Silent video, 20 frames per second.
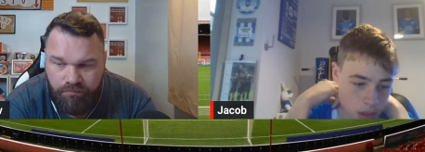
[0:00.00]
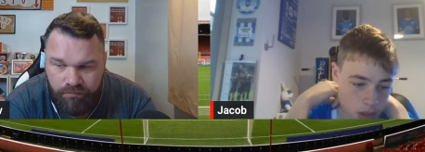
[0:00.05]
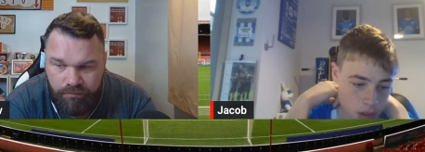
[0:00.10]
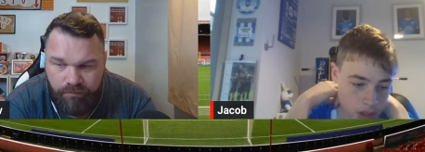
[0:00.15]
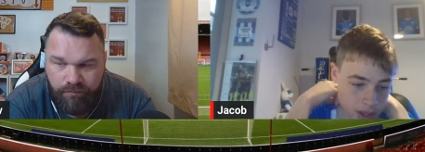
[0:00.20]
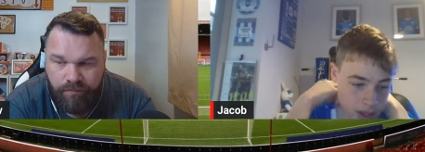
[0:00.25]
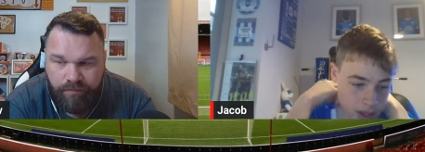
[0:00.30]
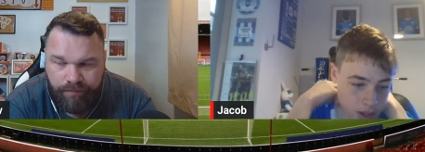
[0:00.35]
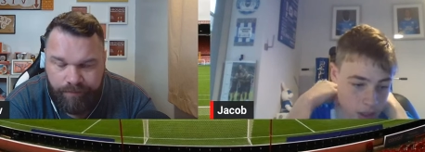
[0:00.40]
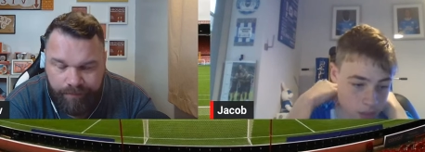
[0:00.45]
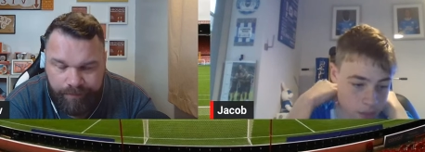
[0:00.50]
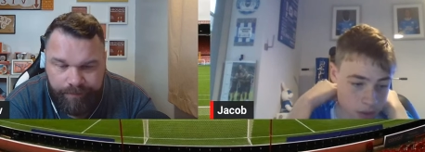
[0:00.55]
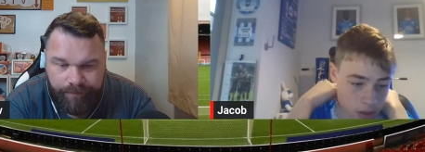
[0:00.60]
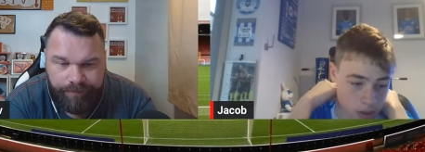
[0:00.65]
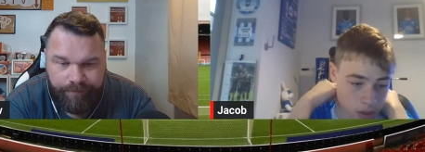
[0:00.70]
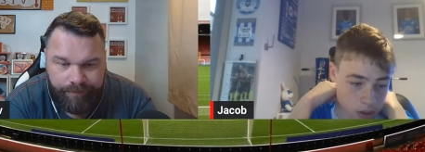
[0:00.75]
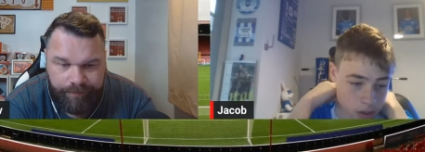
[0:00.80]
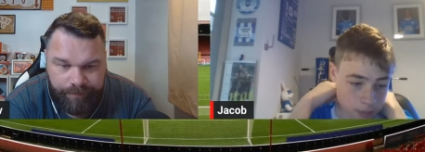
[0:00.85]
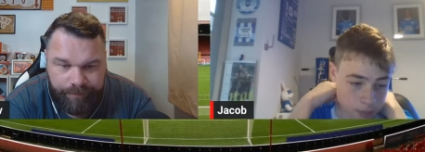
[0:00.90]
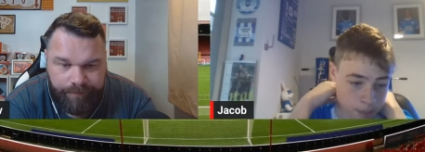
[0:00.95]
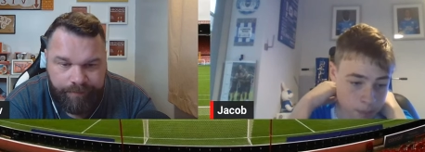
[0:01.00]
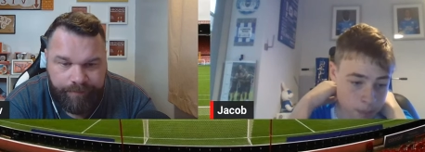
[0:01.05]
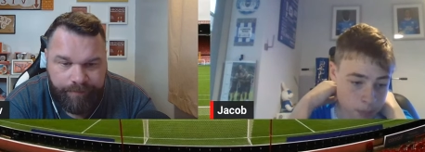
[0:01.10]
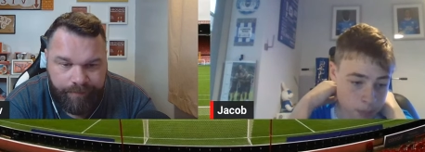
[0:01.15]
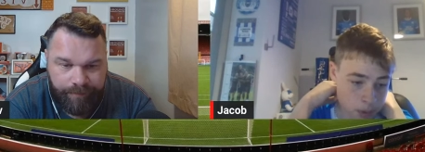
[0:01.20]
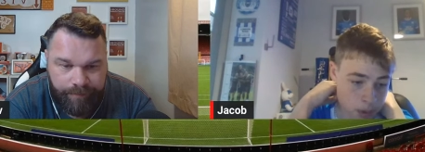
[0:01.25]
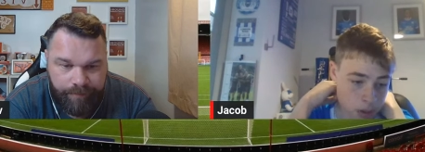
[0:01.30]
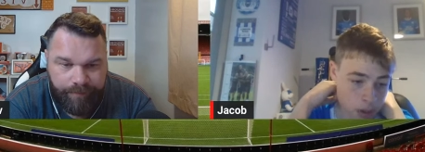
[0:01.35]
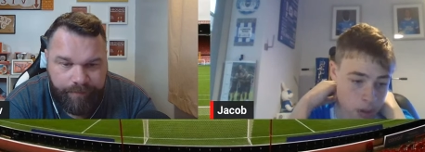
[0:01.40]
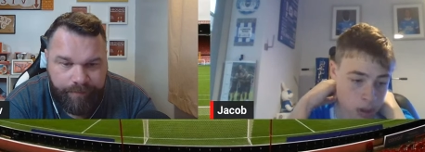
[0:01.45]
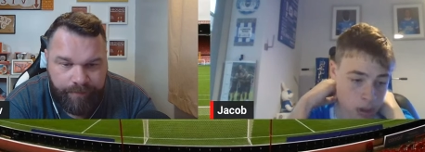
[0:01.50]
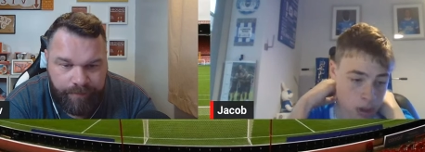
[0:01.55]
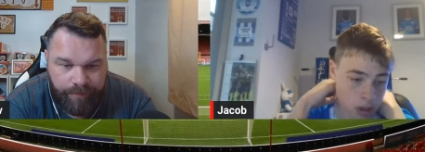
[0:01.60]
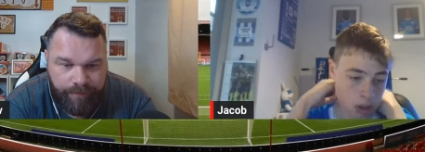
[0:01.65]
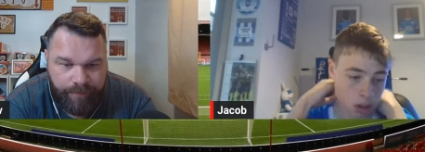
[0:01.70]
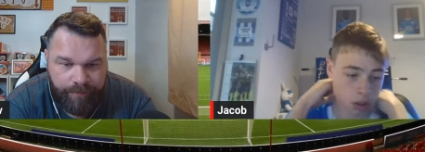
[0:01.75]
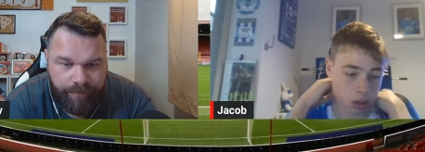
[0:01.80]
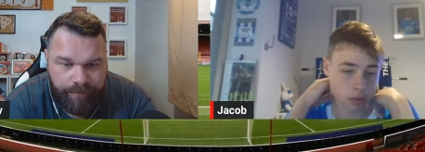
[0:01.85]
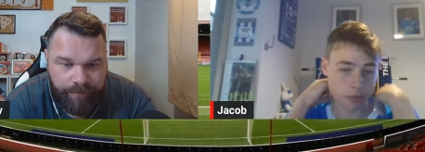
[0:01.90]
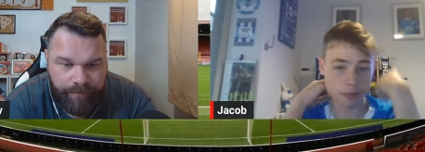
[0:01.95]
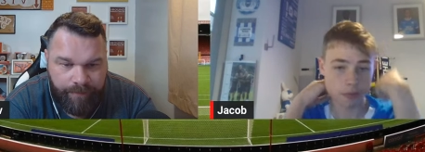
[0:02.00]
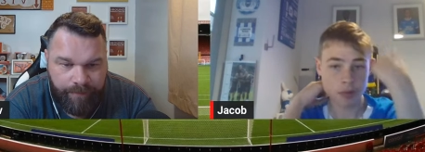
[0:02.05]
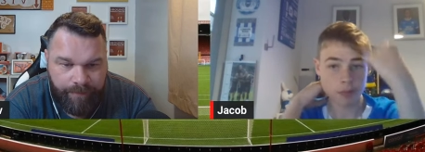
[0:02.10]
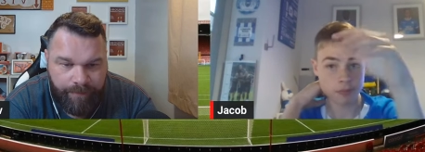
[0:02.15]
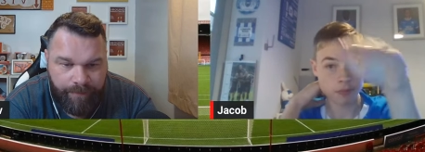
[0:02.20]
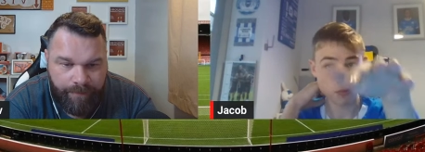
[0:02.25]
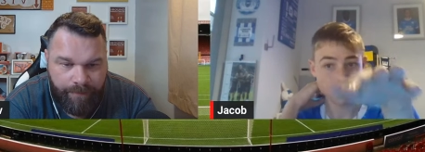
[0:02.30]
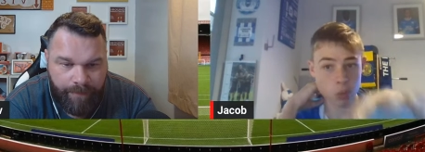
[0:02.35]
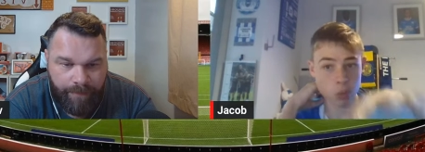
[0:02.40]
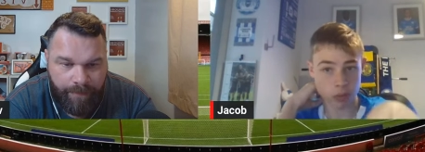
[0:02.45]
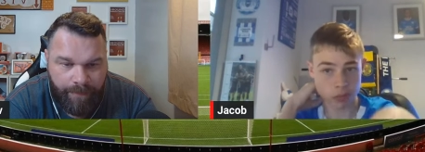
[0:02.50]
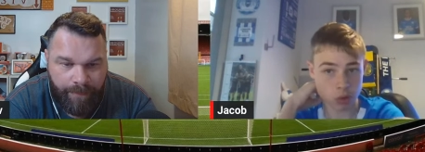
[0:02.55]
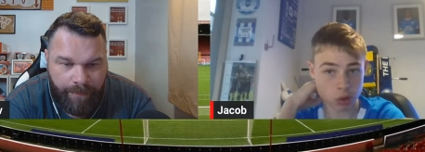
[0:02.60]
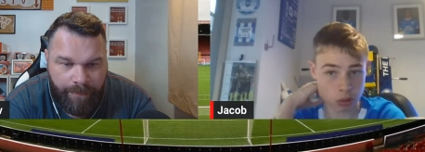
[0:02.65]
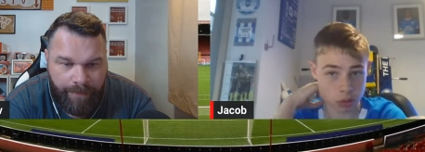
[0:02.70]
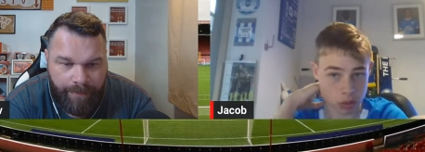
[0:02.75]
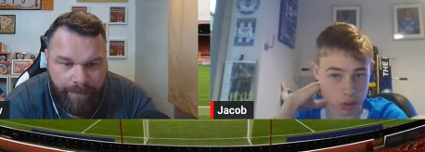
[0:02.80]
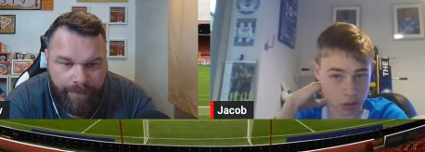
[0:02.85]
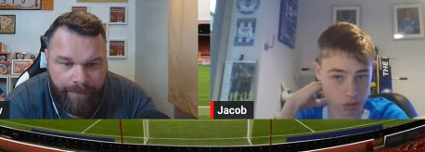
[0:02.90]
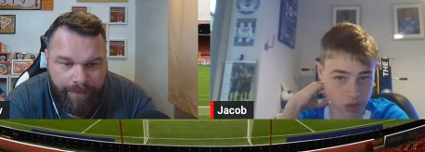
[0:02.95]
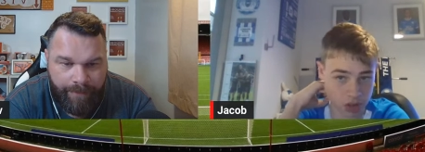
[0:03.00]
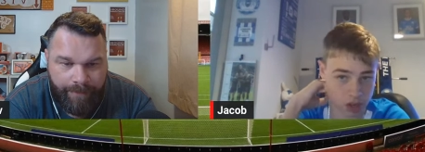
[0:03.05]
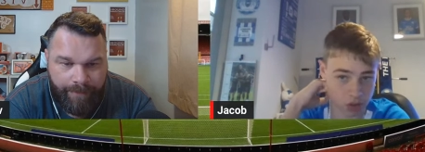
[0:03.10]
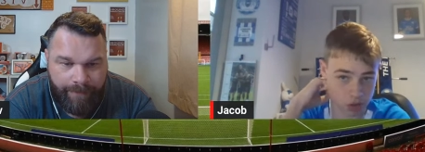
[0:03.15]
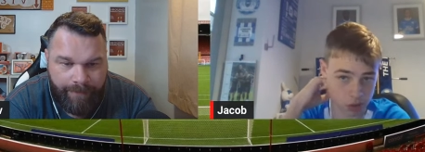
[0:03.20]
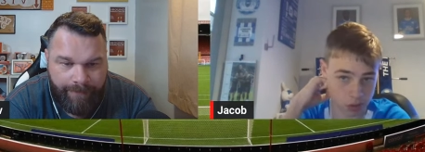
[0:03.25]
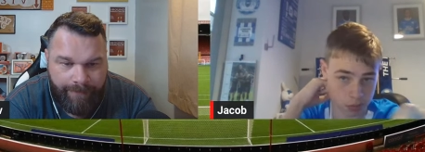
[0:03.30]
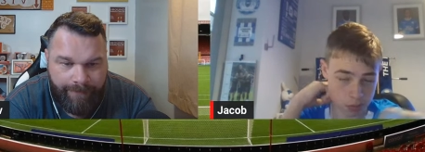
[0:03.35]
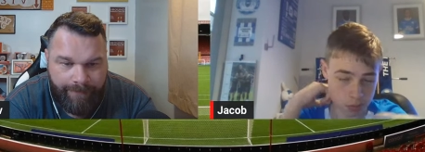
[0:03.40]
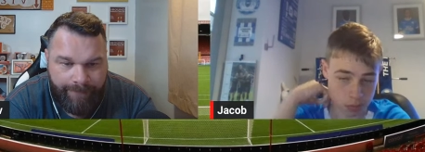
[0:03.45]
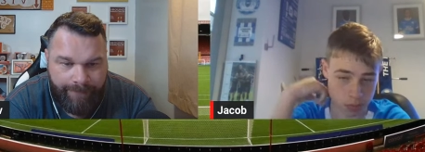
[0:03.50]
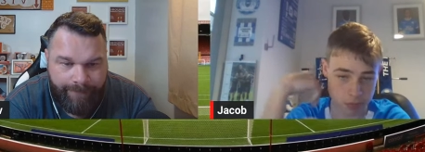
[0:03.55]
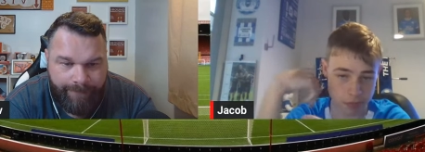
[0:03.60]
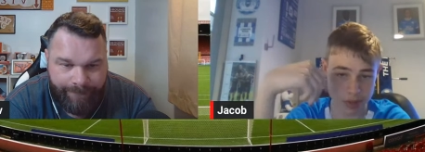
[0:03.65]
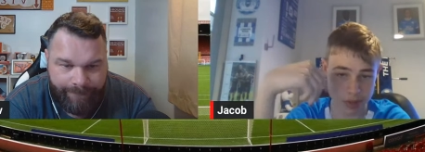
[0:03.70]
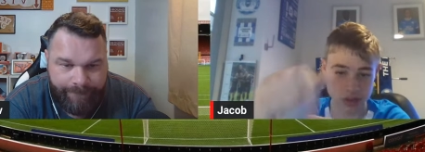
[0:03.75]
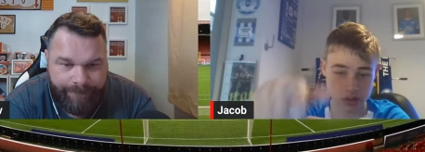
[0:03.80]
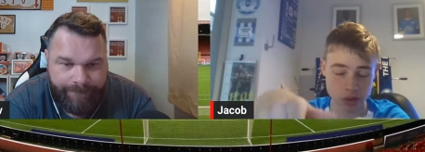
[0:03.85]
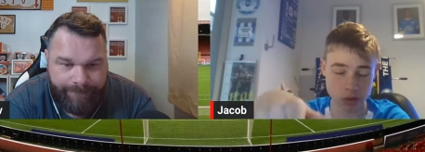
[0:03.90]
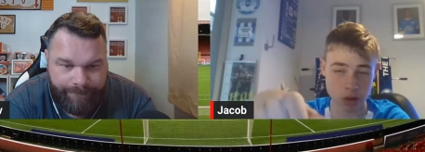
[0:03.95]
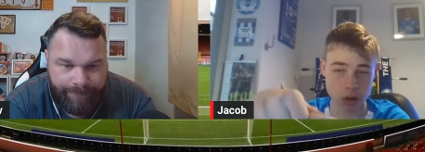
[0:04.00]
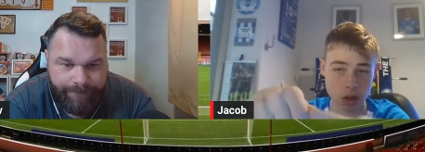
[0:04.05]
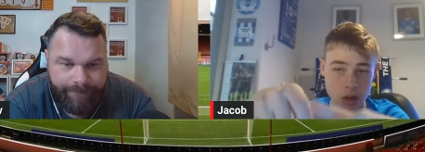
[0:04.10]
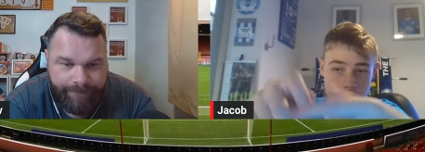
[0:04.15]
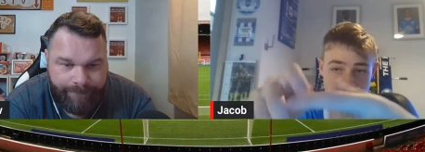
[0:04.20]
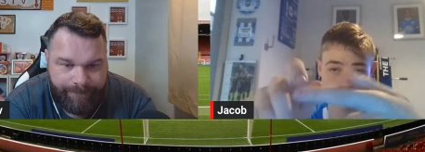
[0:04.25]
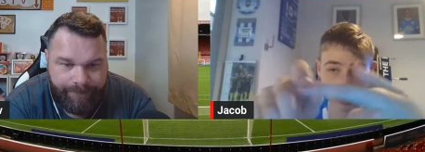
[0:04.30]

Speaker 1: yeah, I think the front four we've got this season with Mason Clark,